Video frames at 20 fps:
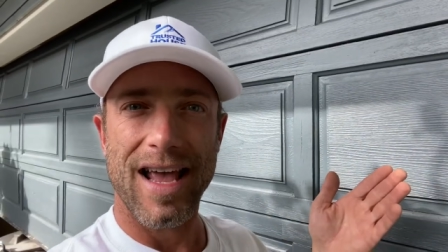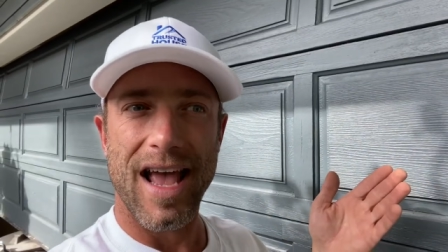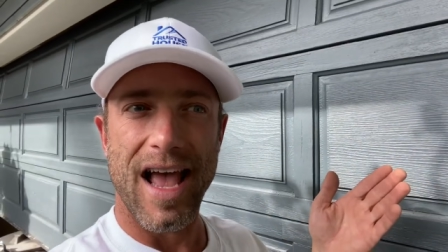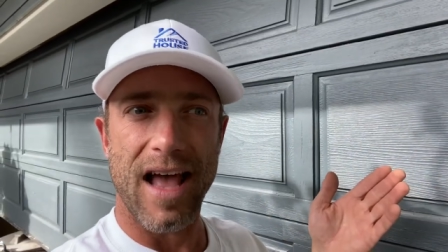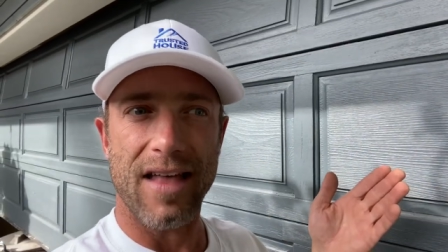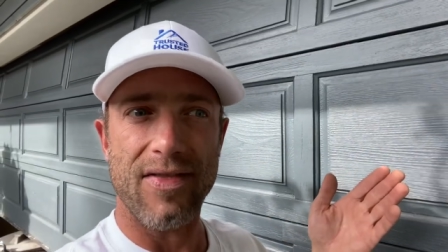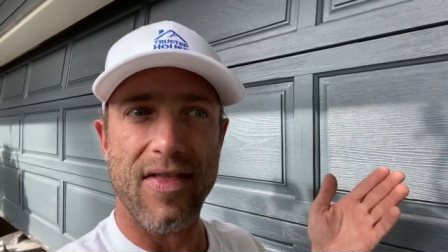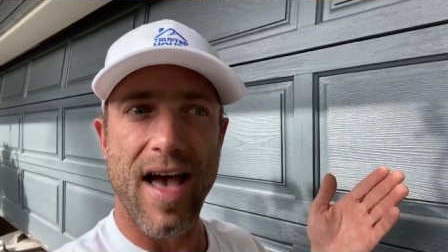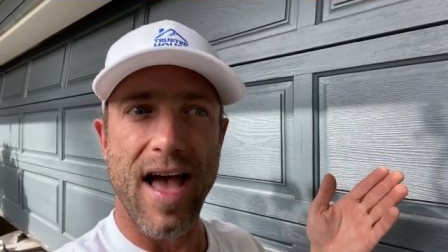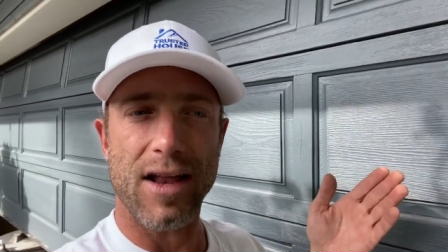
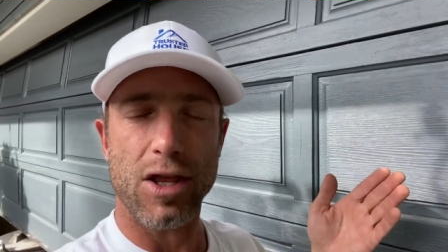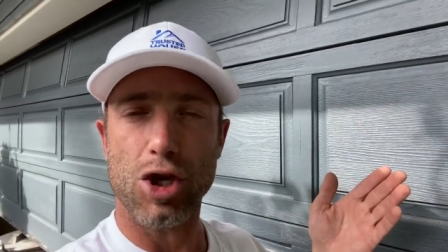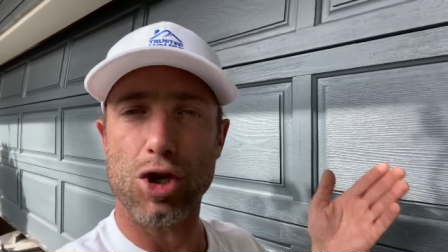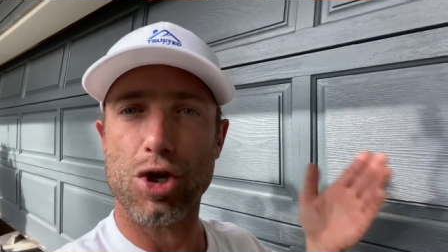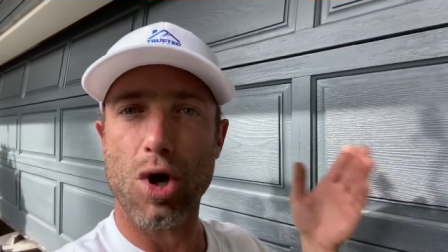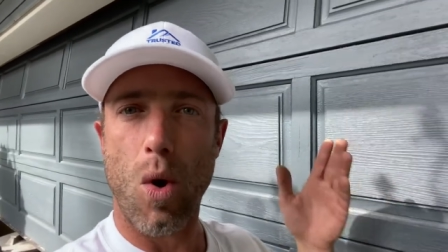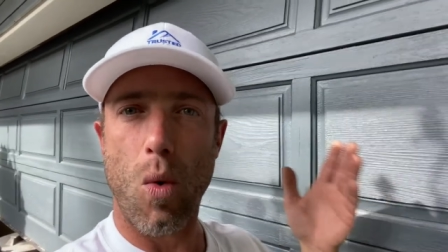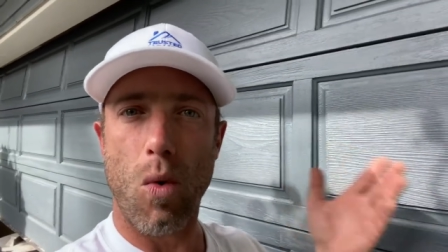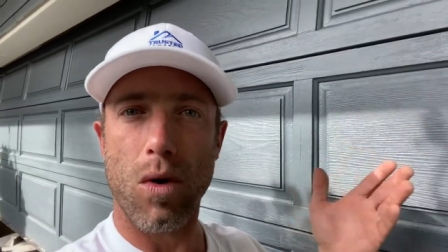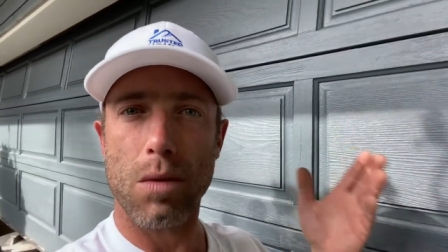and that you
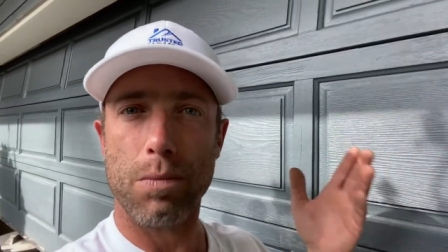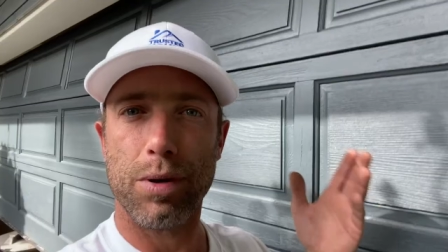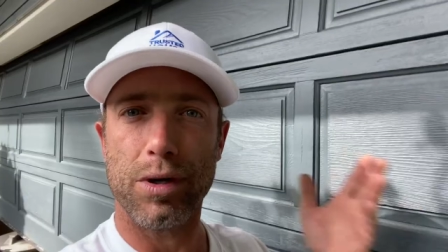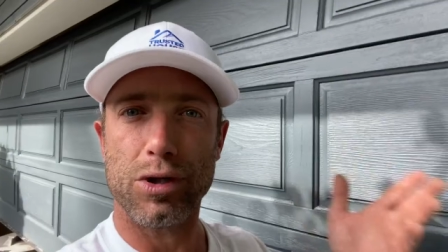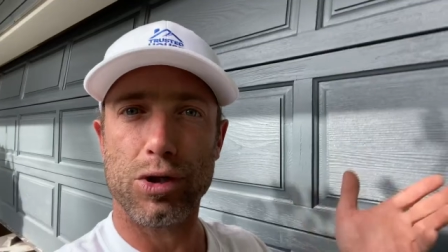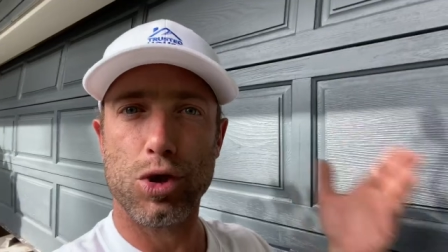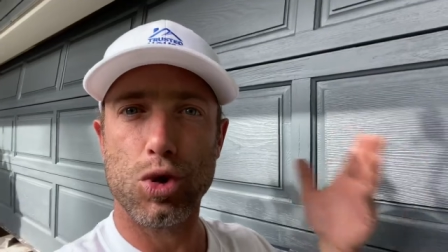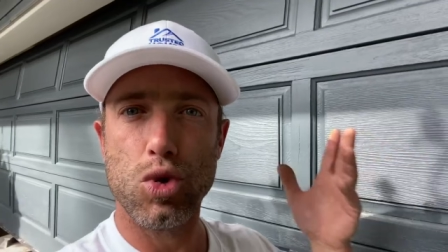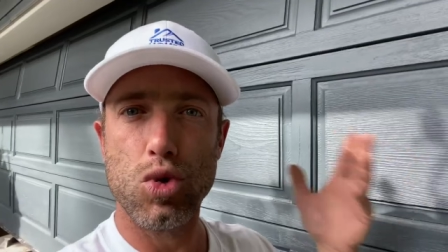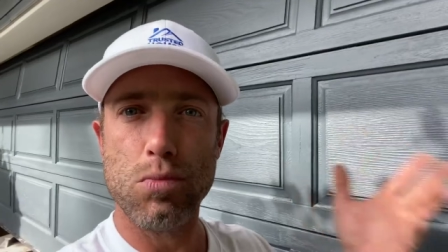don't want to
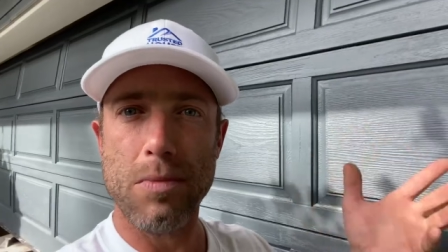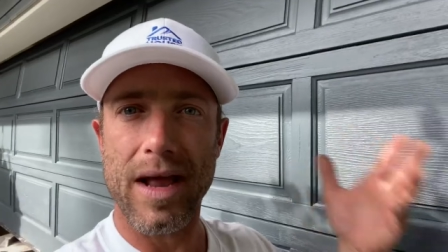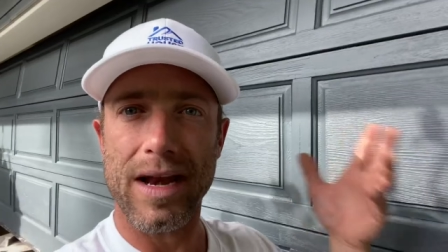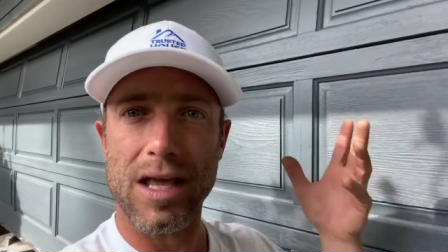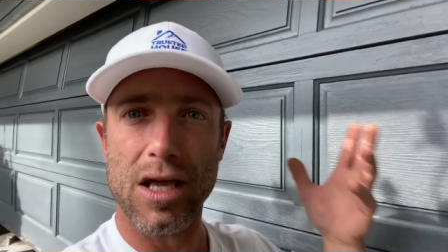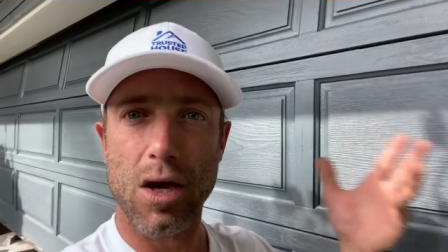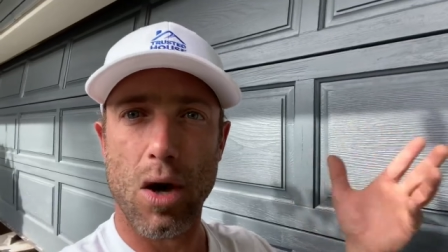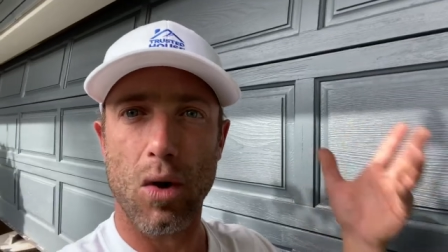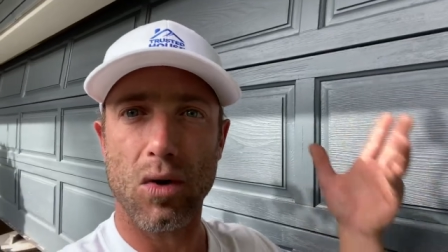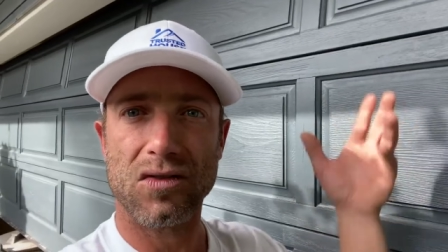put too
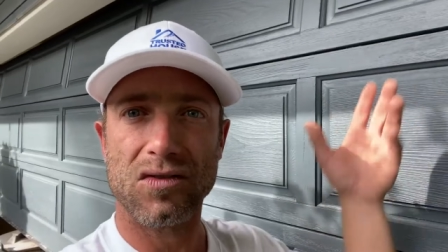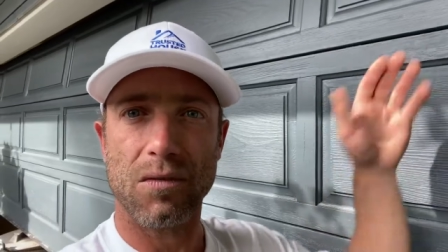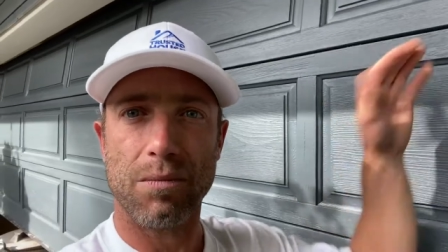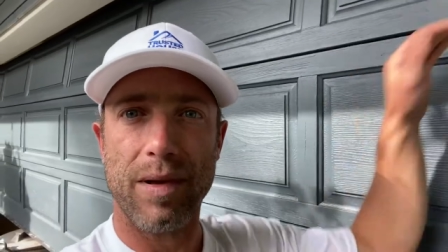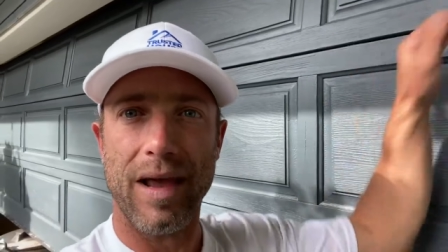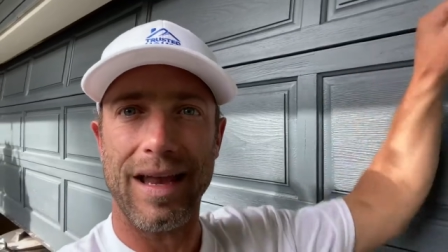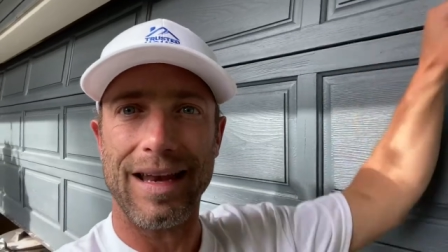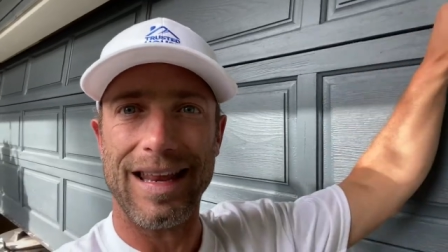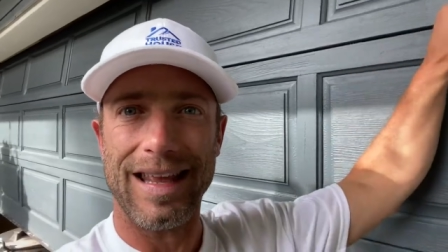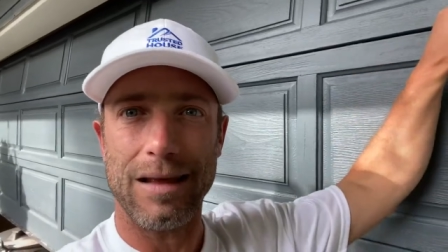many coats of
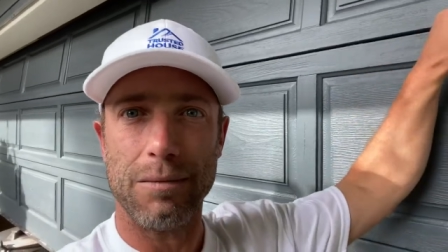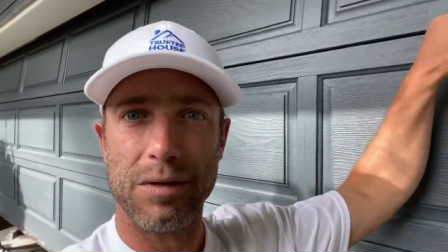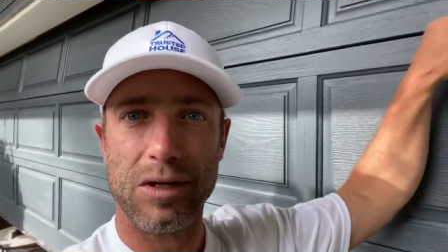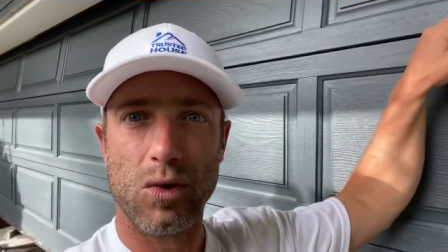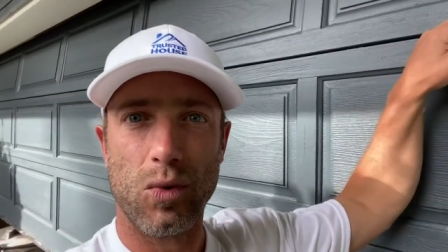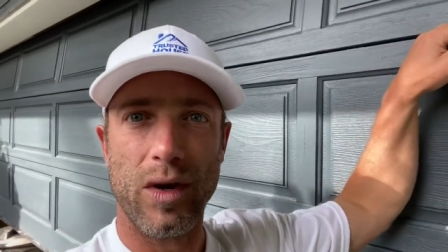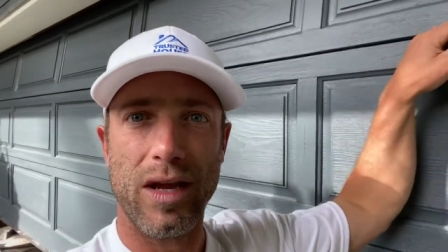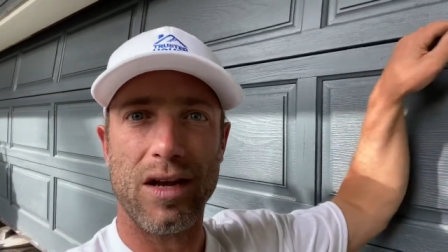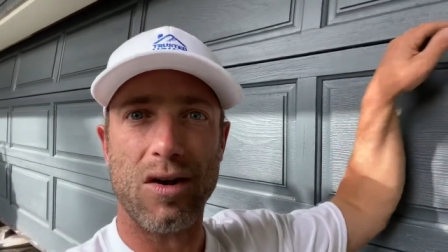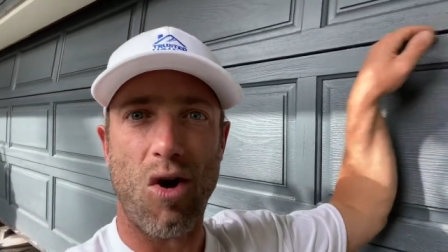paint in
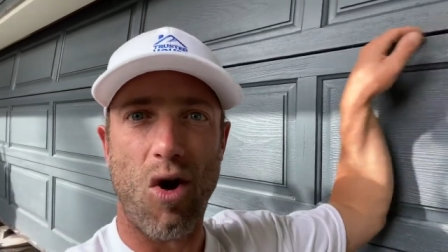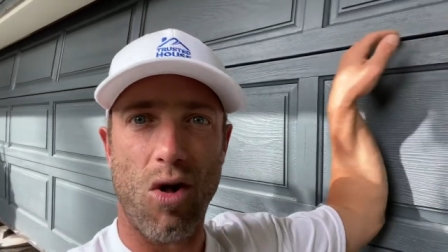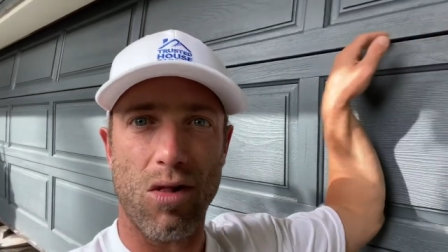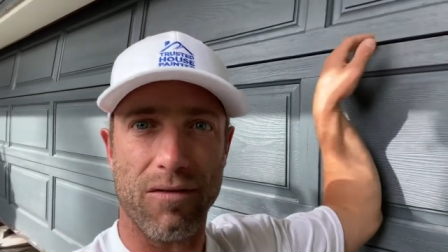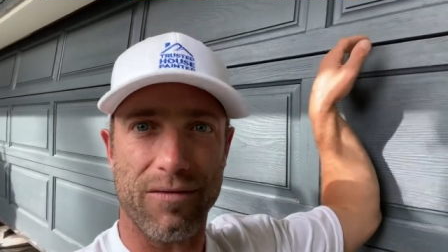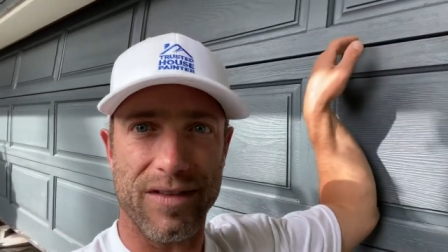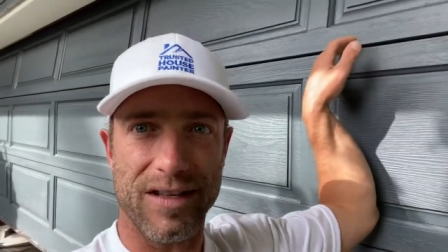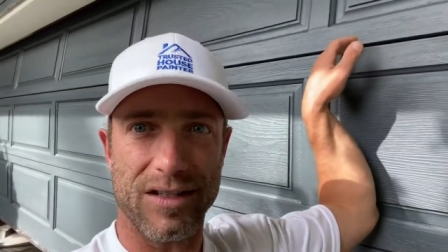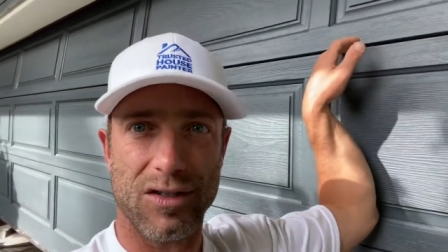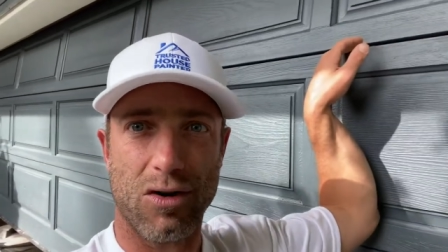between all of these